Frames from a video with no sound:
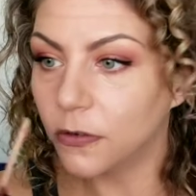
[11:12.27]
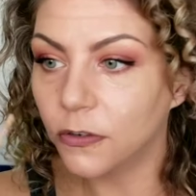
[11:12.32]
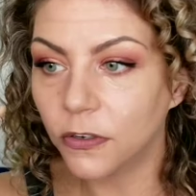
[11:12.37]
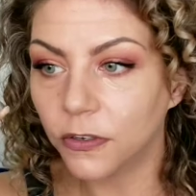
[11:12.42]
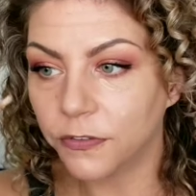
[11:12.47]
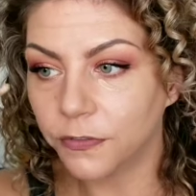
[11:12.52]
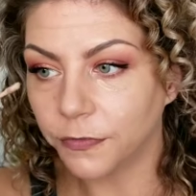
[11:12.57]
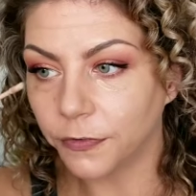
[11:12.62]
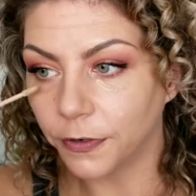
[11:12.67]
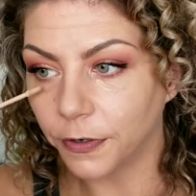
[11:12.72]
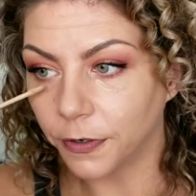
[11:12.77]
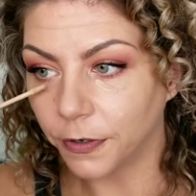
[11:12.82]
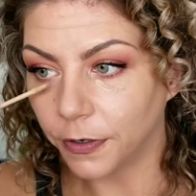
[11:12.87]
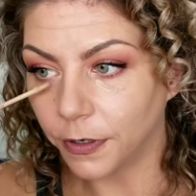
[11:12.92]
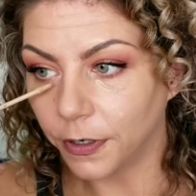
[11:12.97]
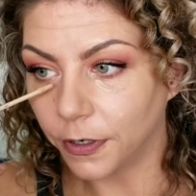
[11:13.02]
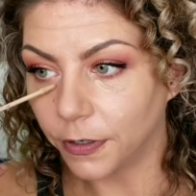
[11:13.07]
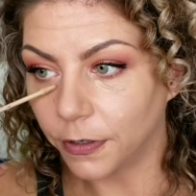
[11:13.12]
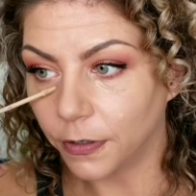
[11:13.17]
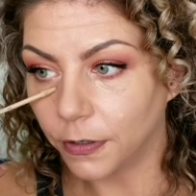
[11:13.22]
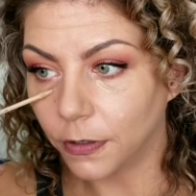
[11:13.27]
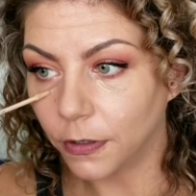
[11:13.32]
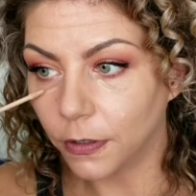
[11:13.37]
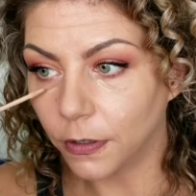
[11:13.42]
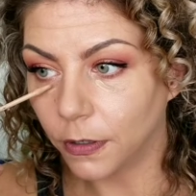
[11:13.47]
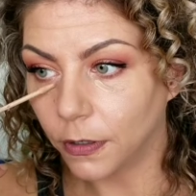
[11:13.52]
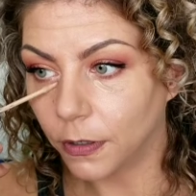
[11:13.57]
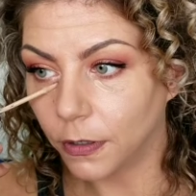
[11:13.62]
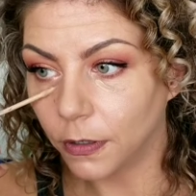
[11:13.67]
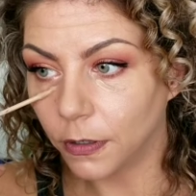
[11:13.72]
Just for
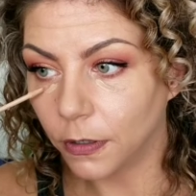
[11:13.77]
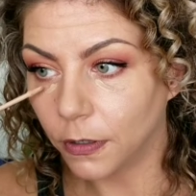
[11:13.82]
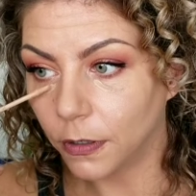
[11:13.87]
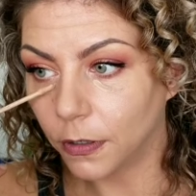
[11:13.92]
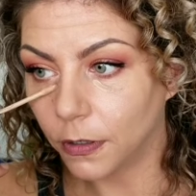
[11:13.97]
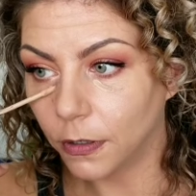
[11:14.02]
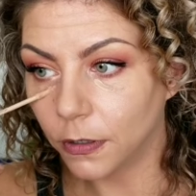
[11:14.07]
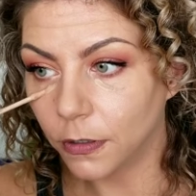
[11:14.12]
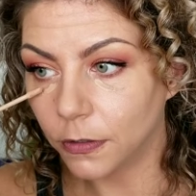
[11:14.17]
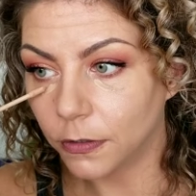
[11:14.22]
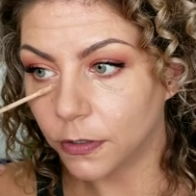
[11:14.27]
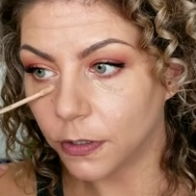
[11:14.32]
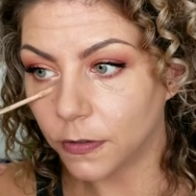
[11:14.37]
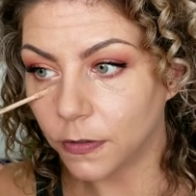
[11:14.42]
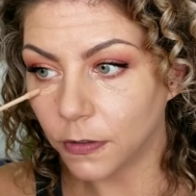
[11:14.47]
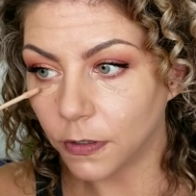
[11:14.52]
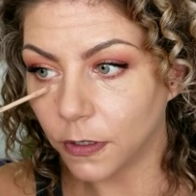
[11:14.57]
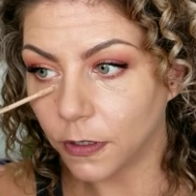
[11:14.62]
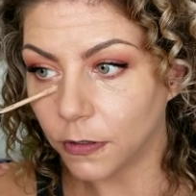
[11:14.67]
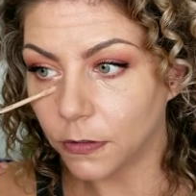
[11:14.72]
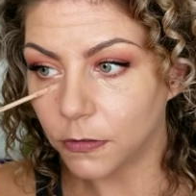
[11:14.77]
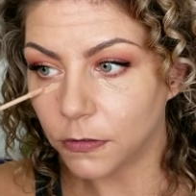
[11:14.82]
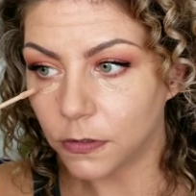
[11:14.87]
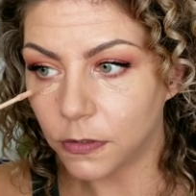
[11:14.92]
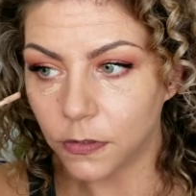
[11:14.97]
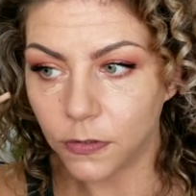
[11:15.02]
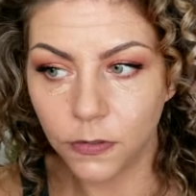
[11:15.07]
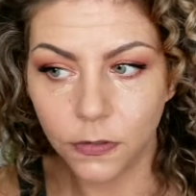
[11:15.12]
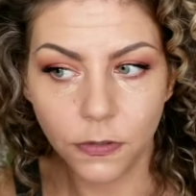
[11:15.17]
shits and giggles.